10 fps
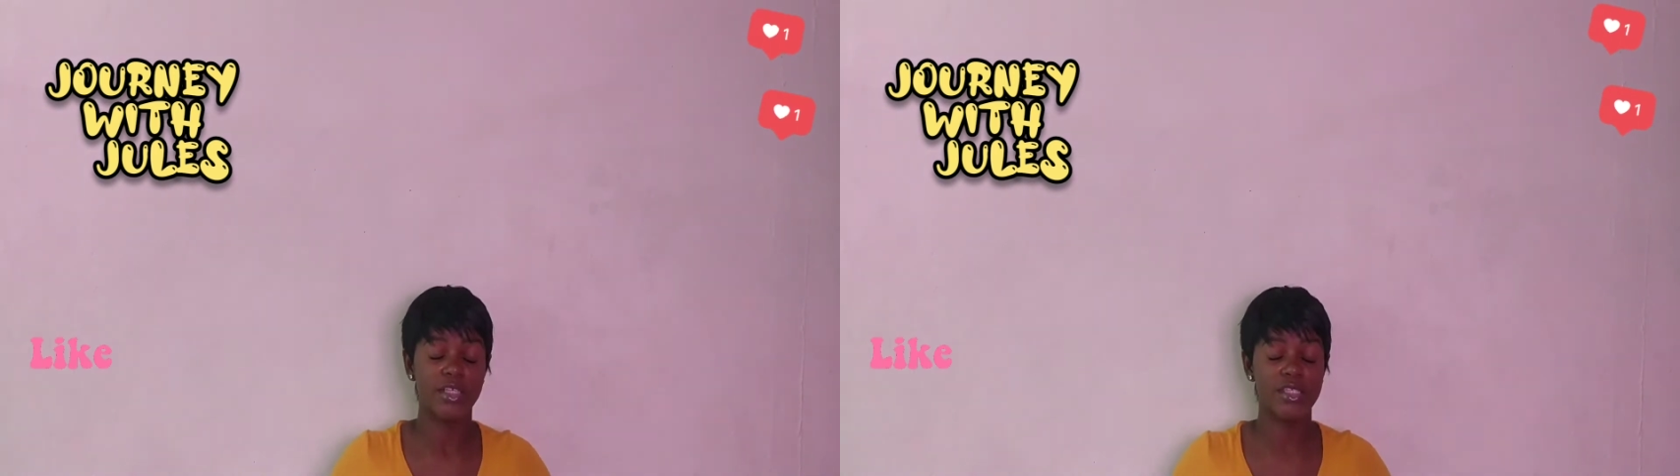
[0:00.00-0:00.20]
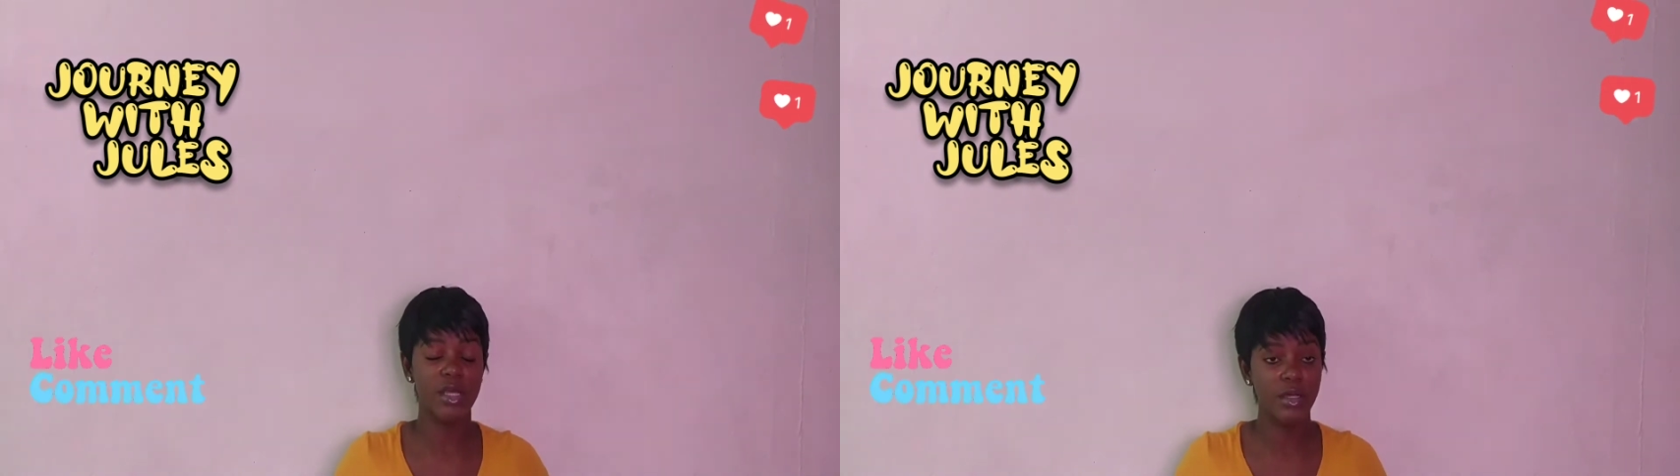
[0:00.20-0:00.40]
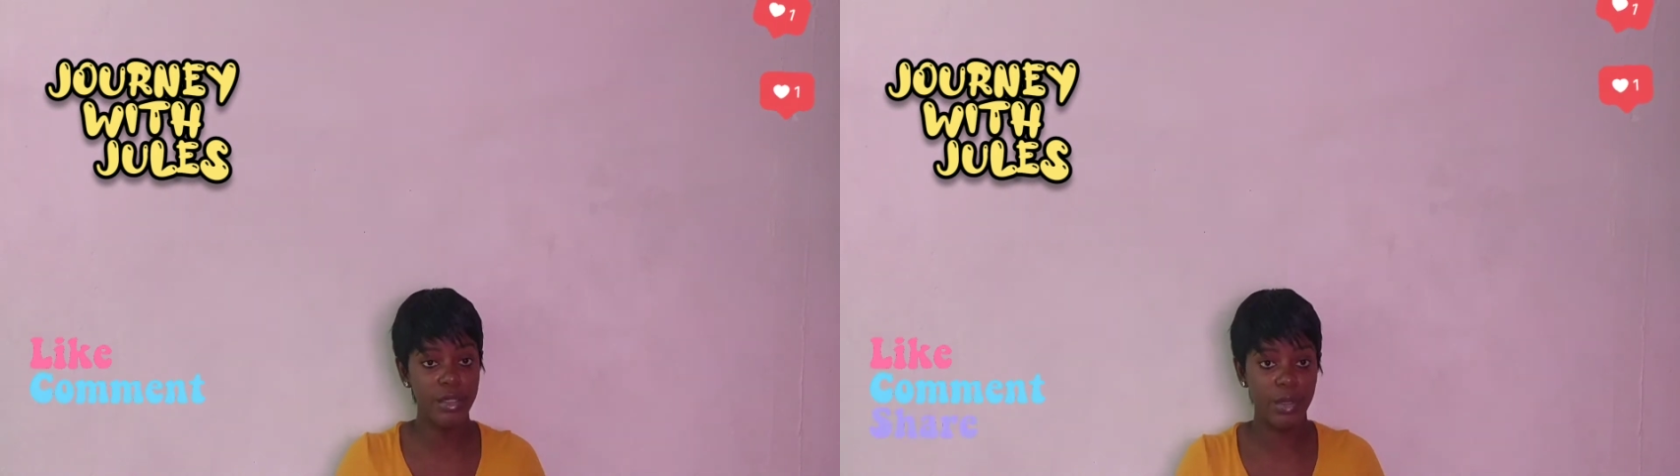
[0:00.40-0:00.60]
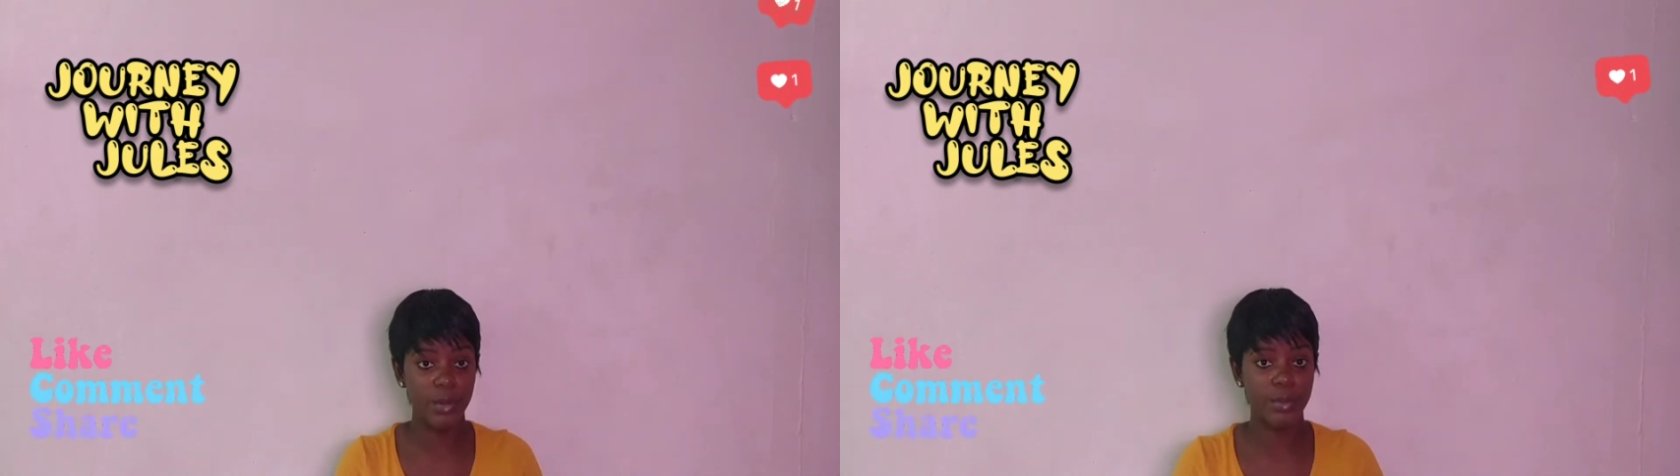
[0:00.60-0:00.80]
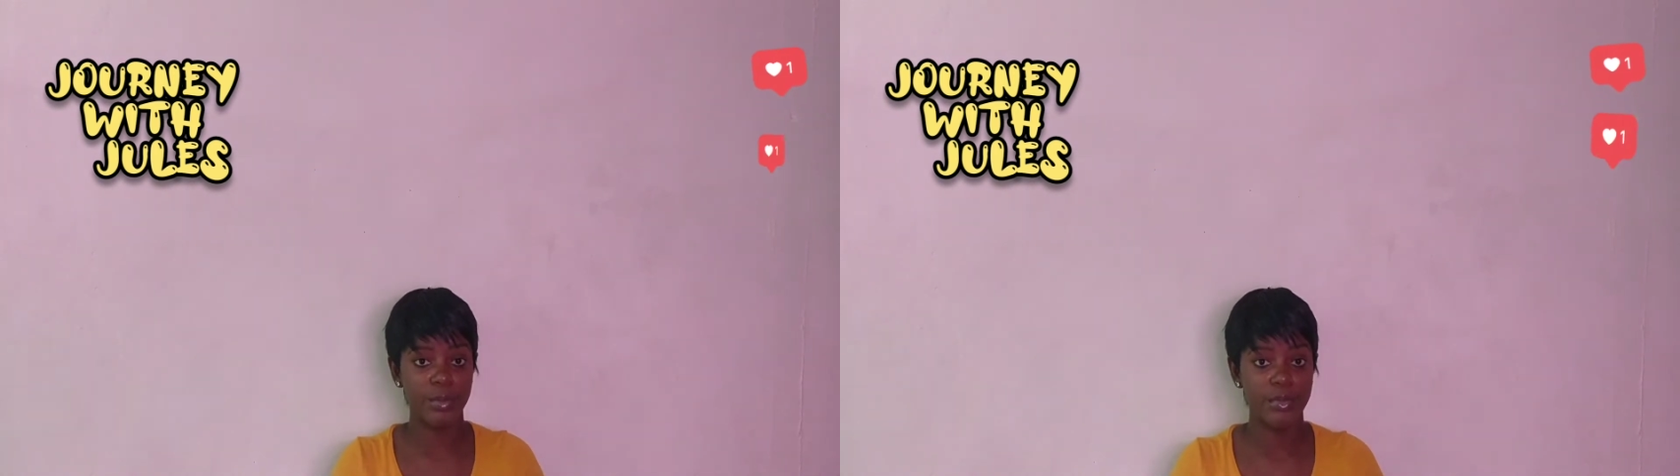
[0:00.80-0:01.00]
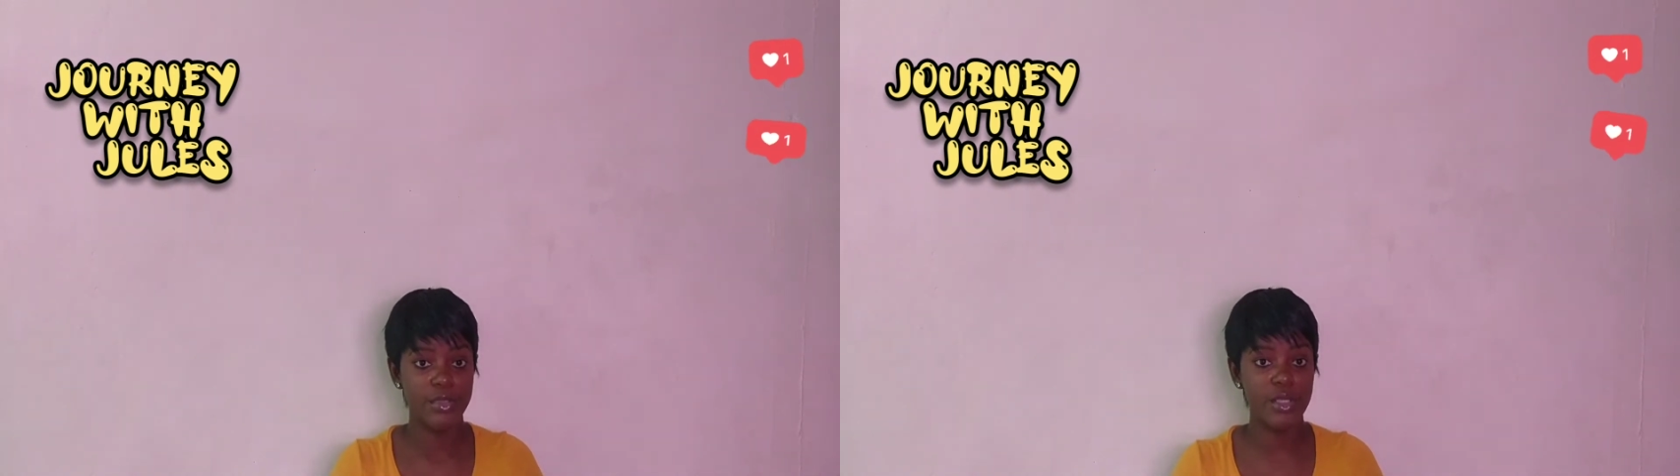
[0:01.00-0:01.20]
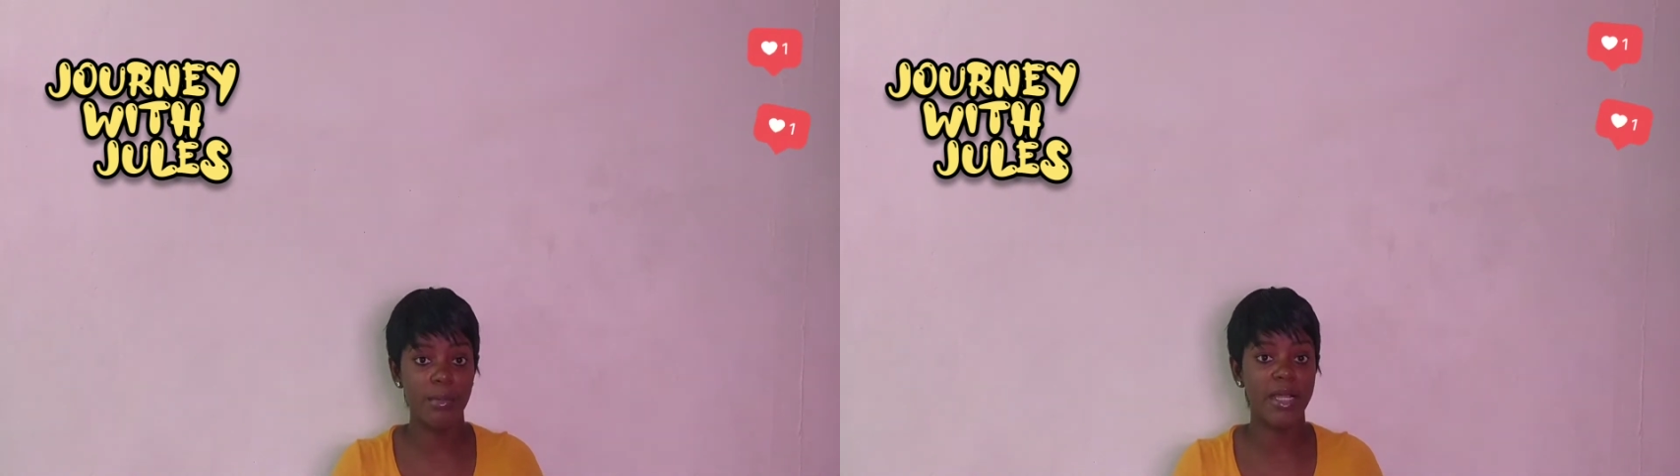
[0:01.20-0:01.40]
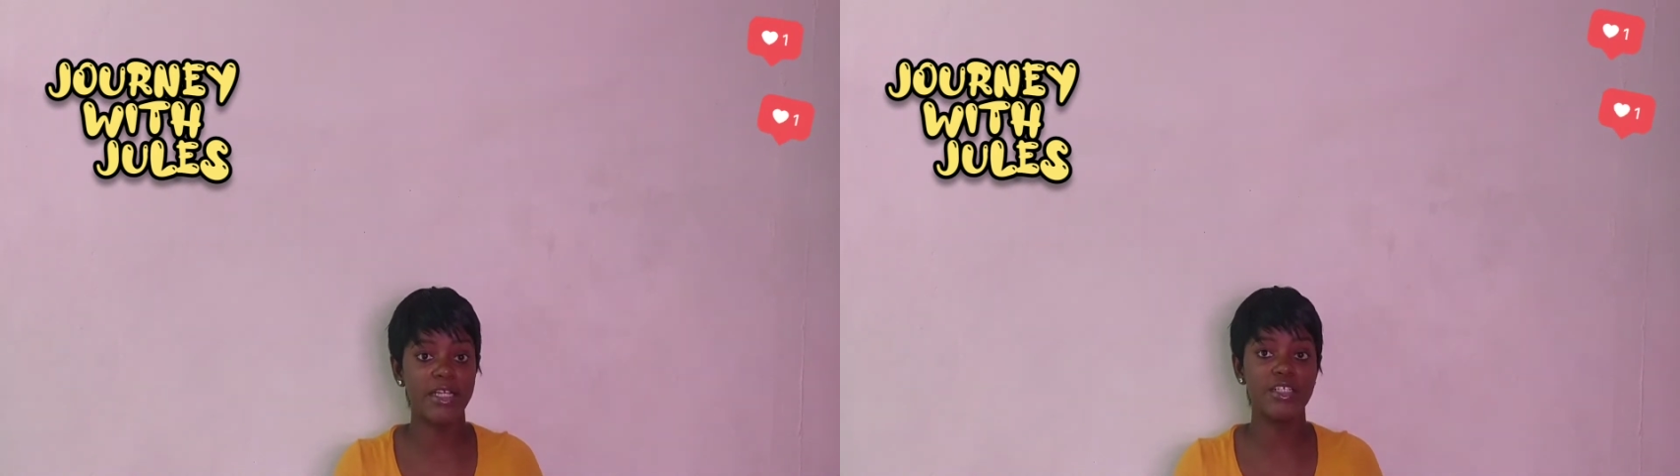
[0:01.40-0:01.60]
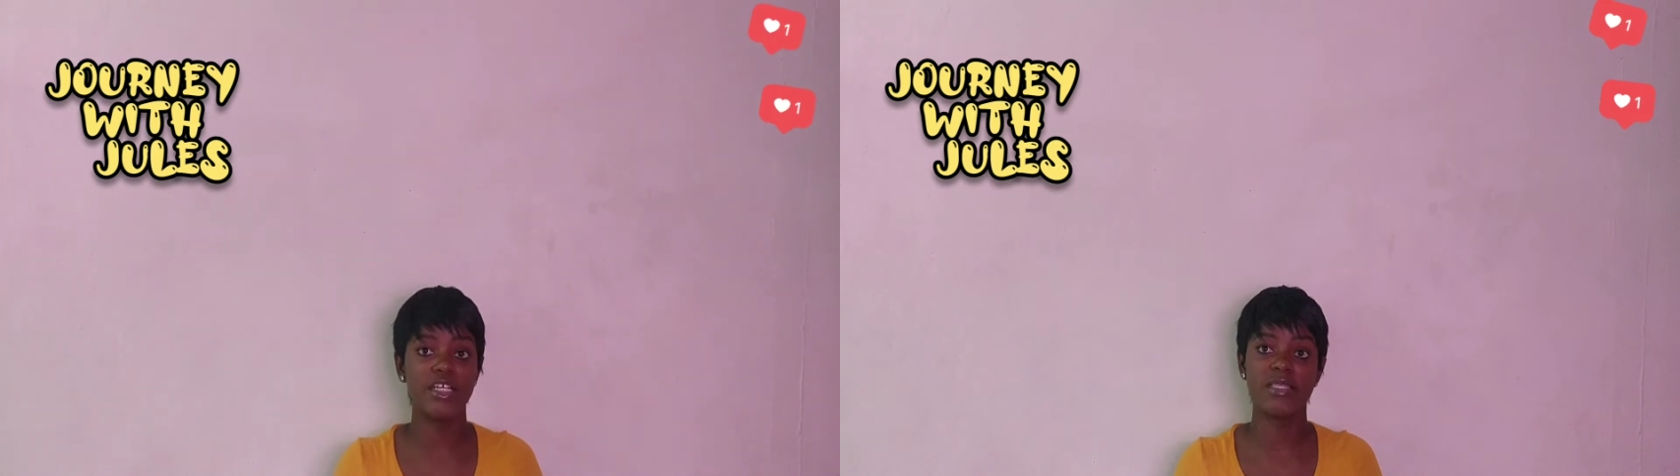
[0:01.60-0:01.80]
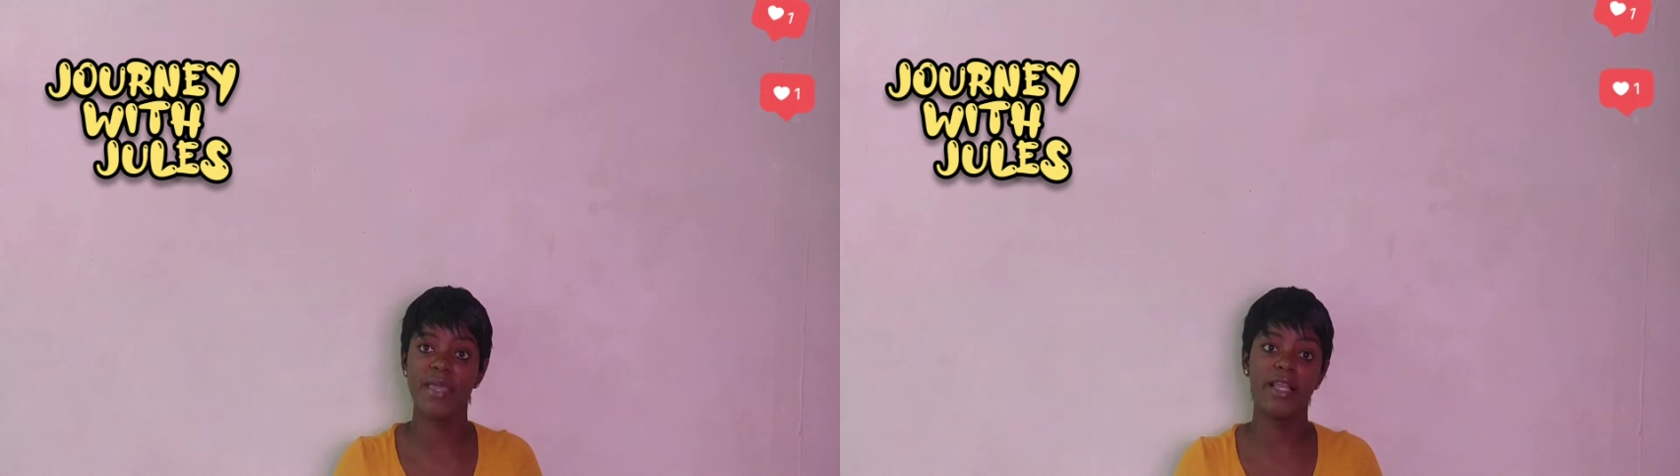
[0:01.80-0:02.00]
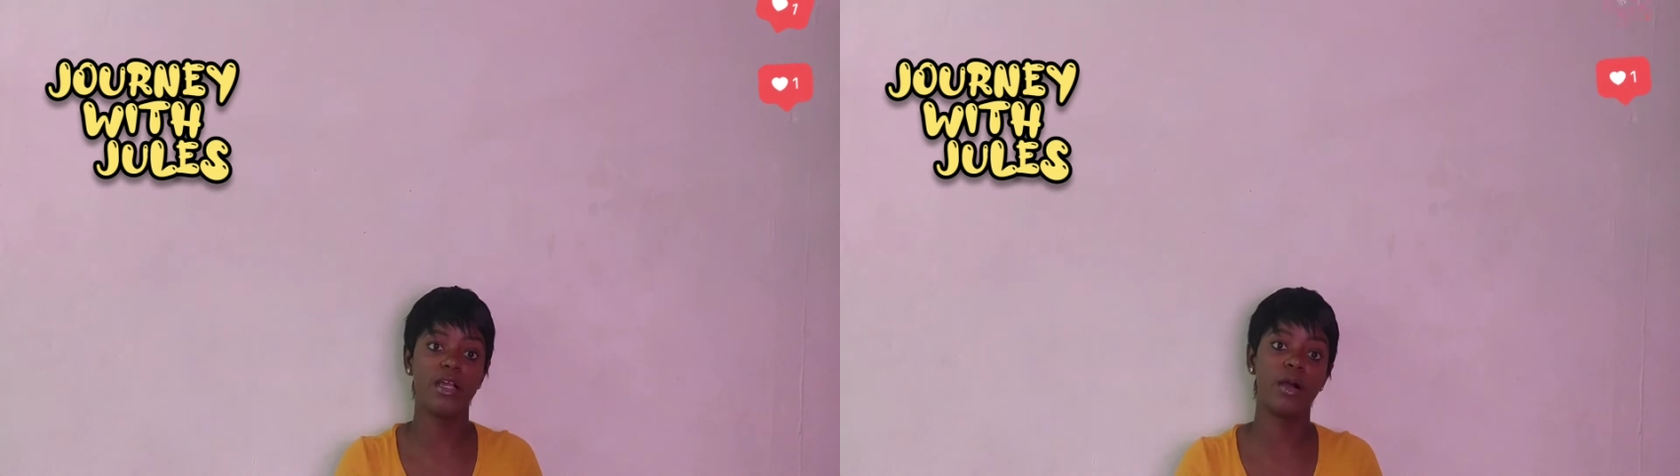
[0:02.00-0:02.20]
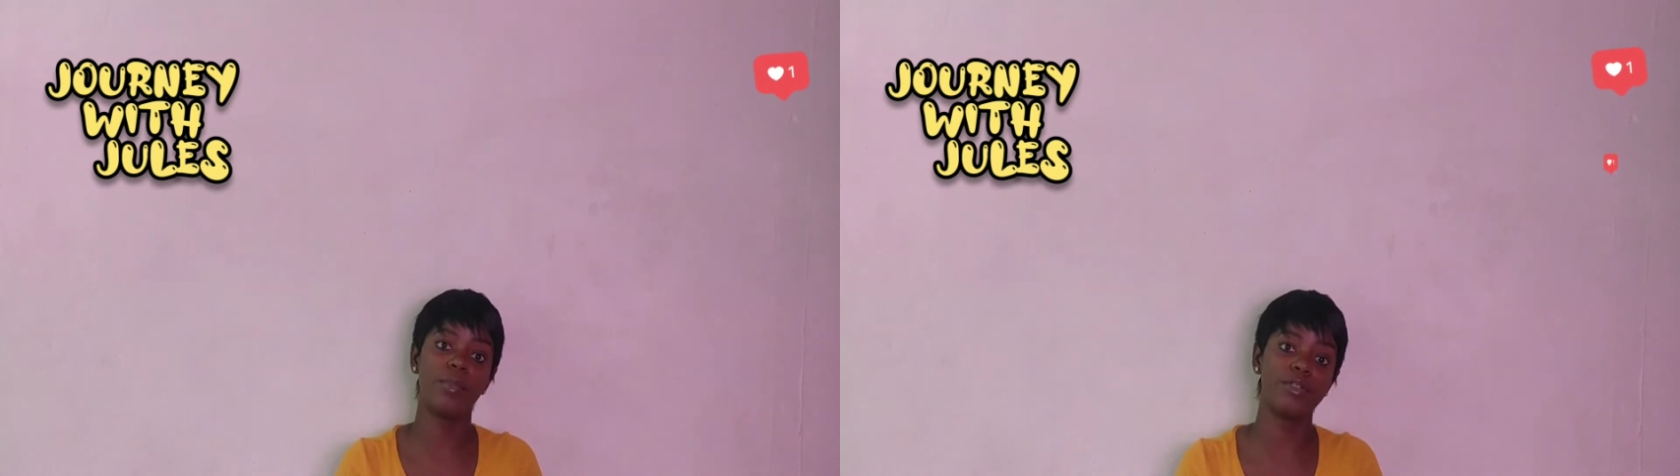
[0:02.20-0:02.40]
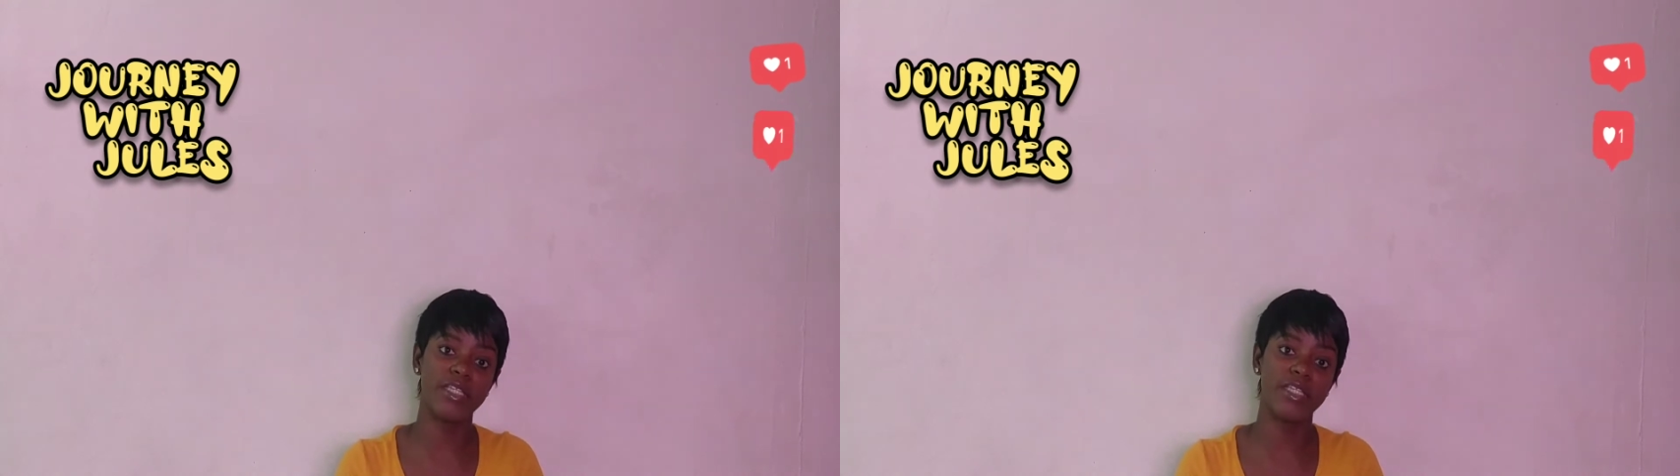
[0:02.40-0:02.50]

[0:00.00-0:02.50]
So now, somebody just barely come out